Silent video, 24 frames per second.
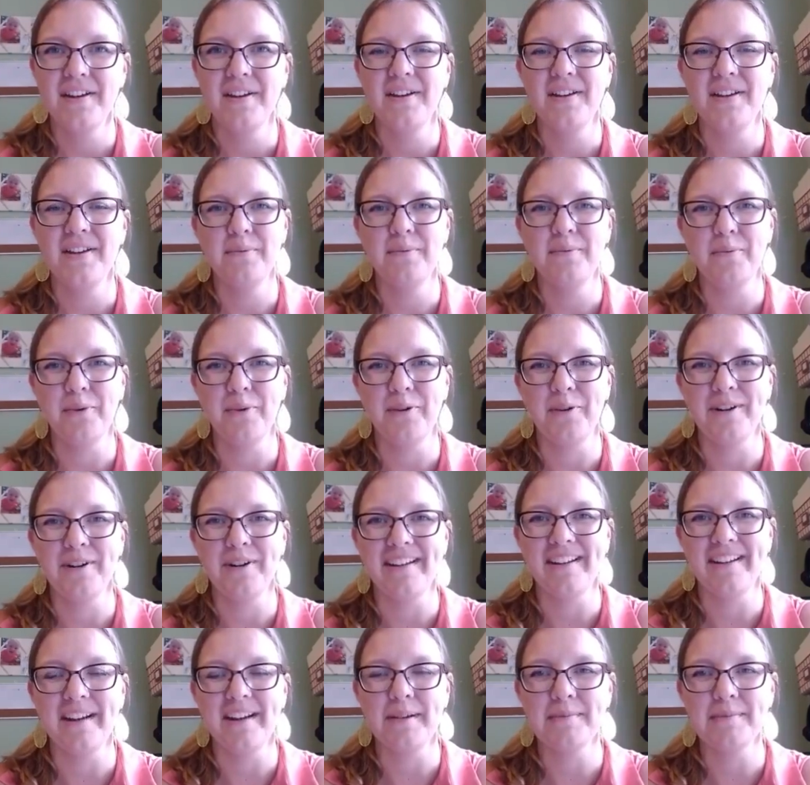Good
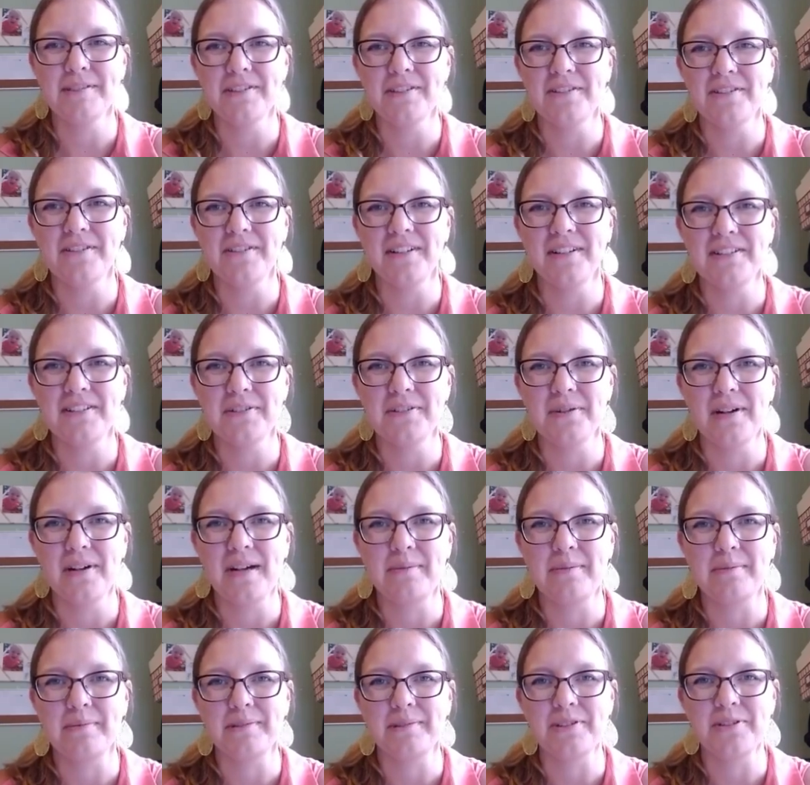morning. I'm so glad you were
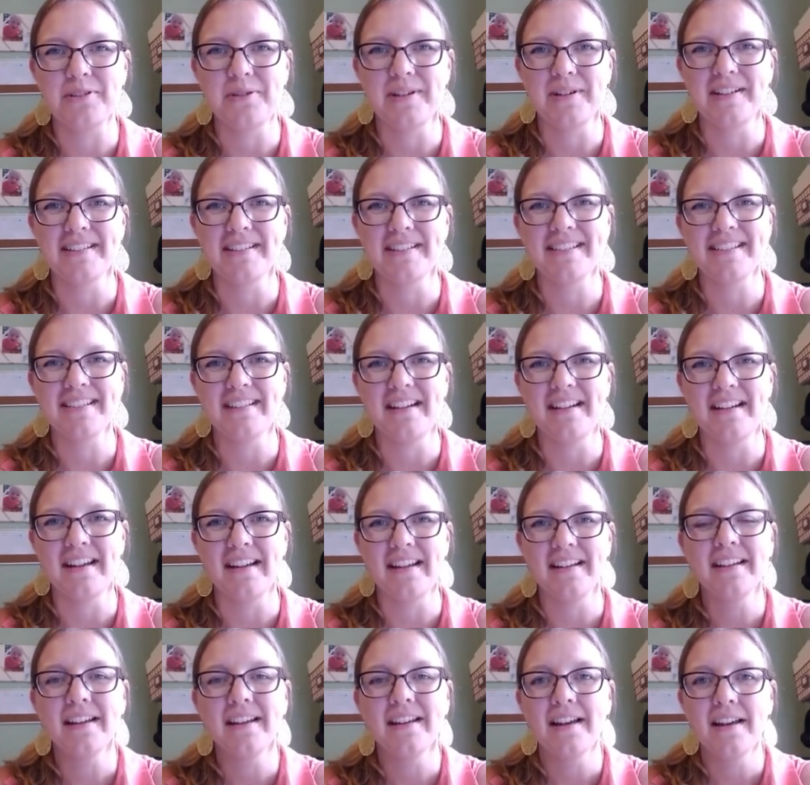able to join us
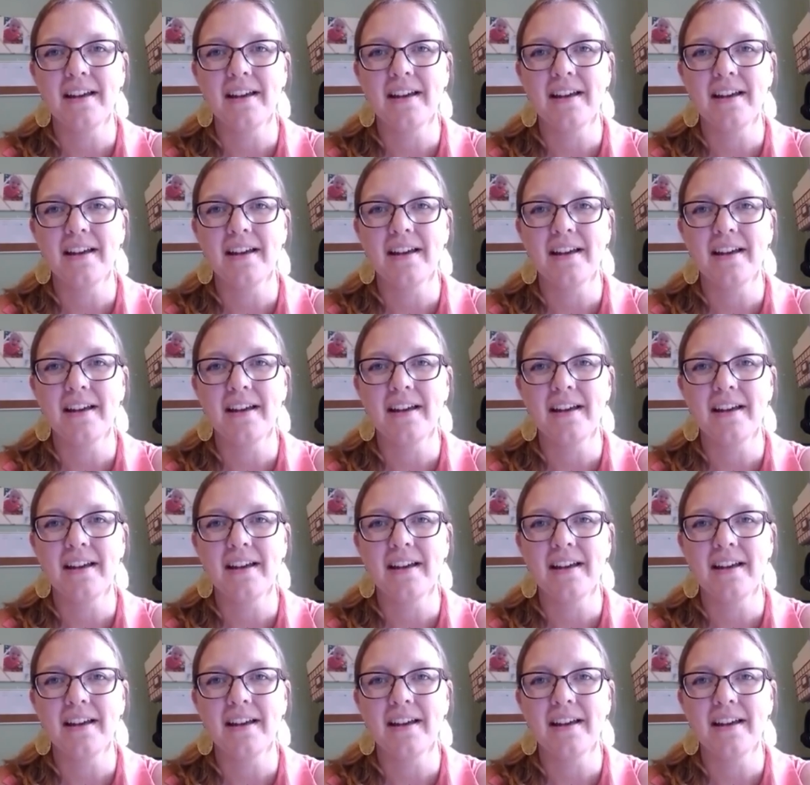today.